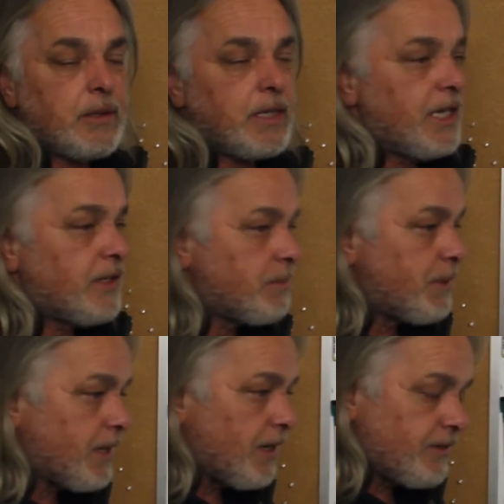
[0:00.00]
either
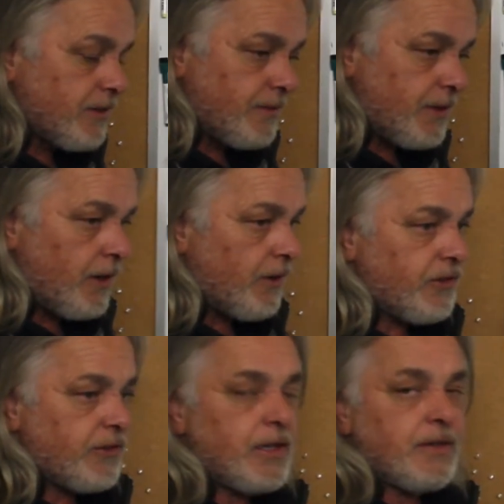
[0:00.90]
because of earth
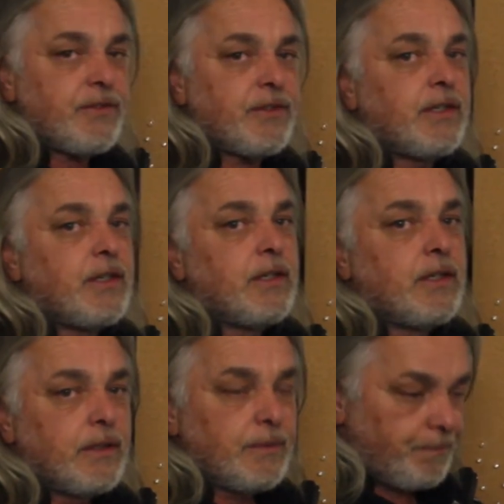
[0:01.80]
shifts,
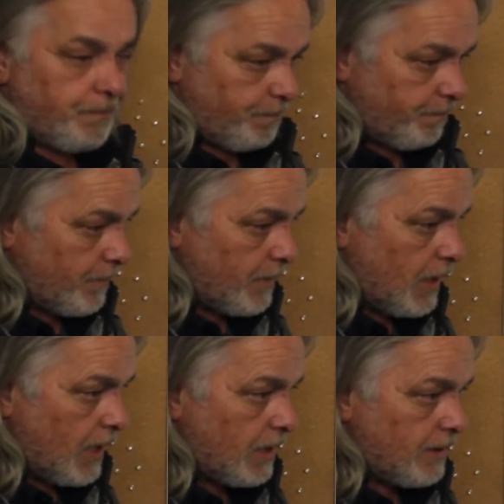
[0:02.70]

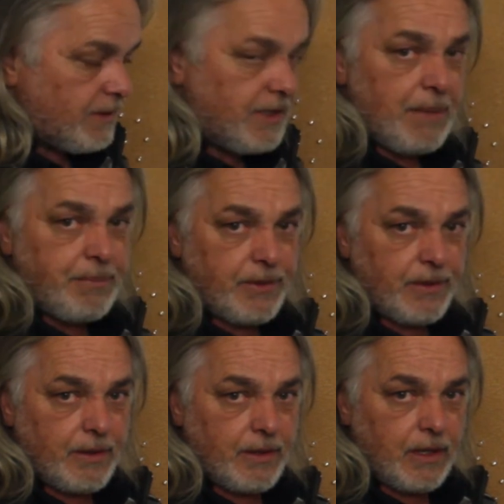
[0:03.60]
depth
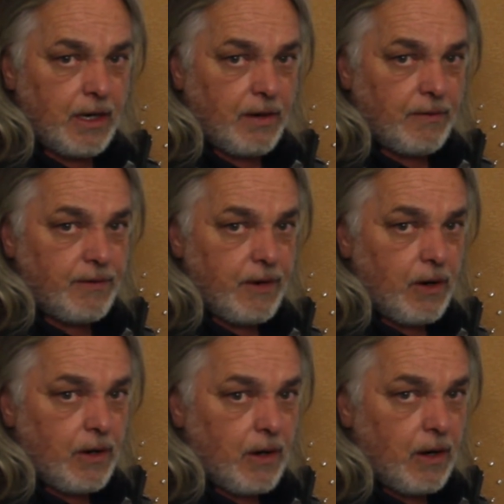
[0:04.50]
of
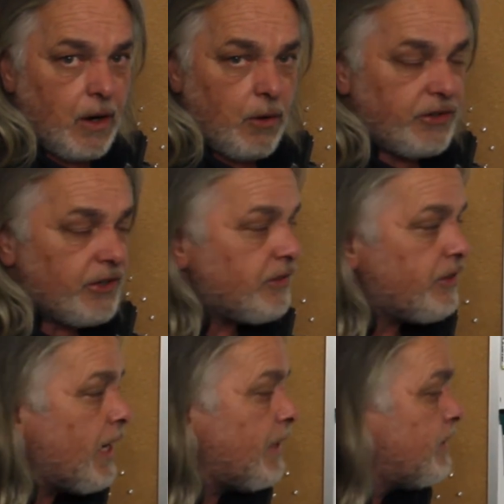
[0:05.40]
ocean
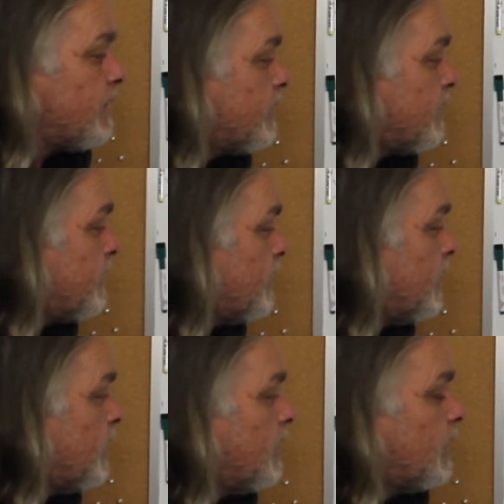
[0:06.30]
changes,
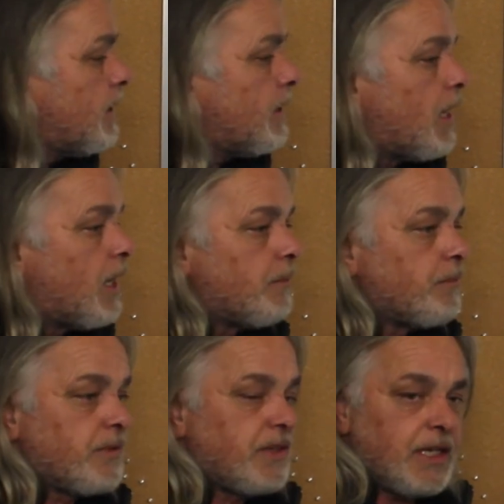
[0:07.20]

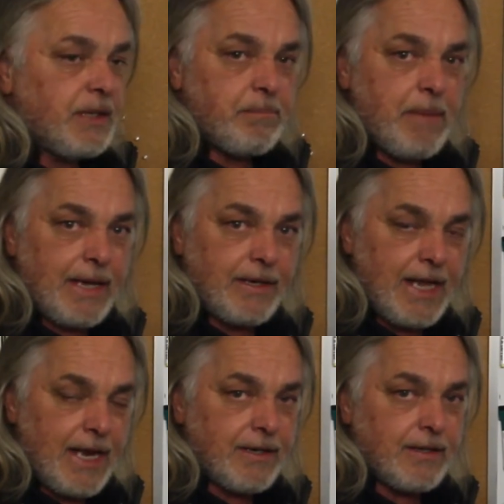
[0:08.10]
the
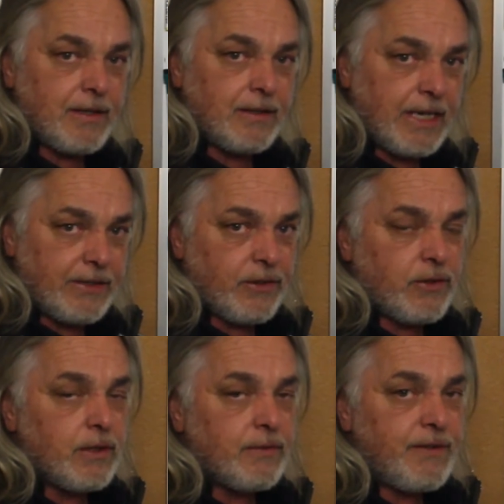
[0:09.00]
magnetic
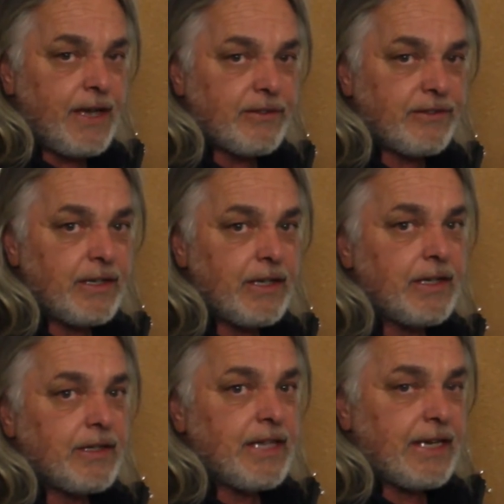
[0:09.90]
electrical effects
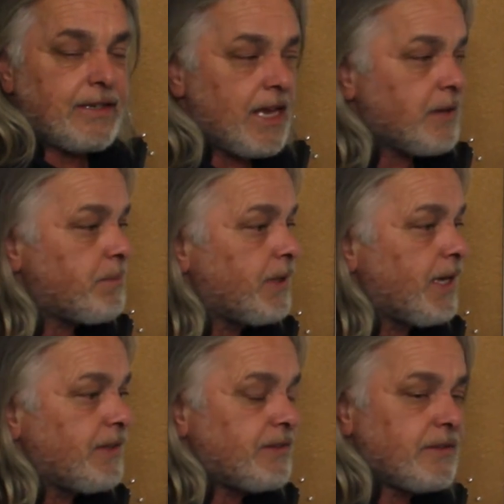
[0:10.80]
that take
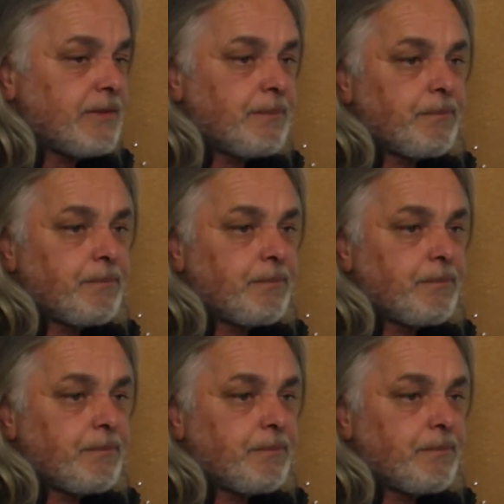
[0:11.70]
place